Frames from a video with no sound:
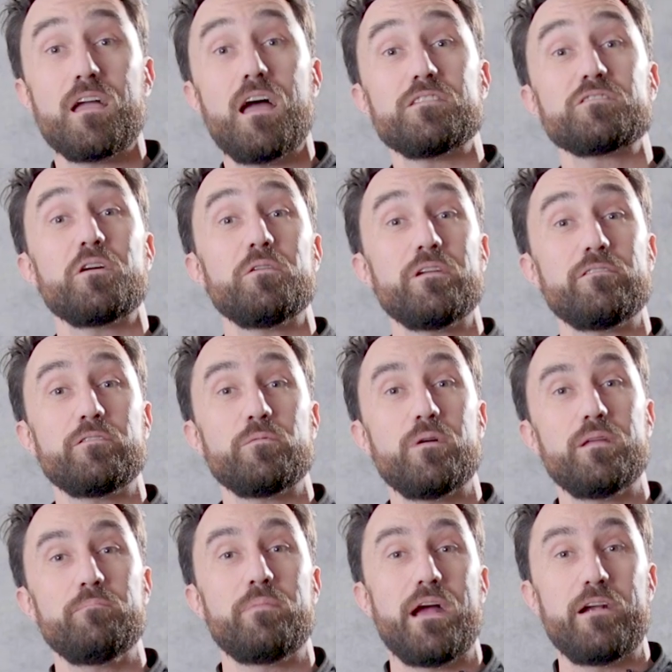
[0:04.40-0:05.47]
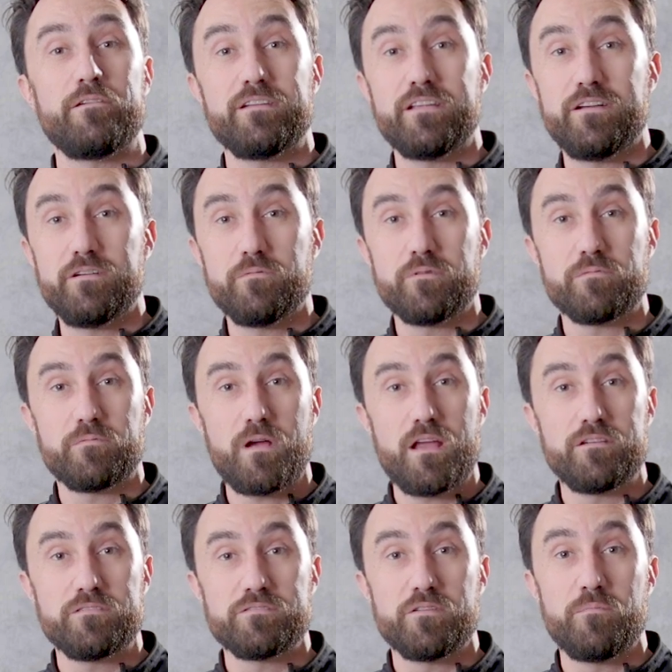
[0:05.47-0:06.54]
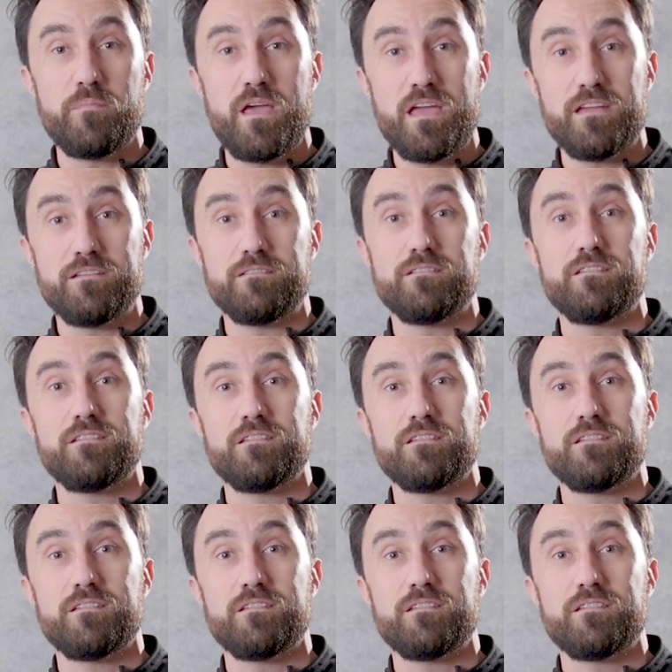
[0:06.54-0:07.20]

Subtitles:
How's it going, everyone? Byron here with Rider's Domain.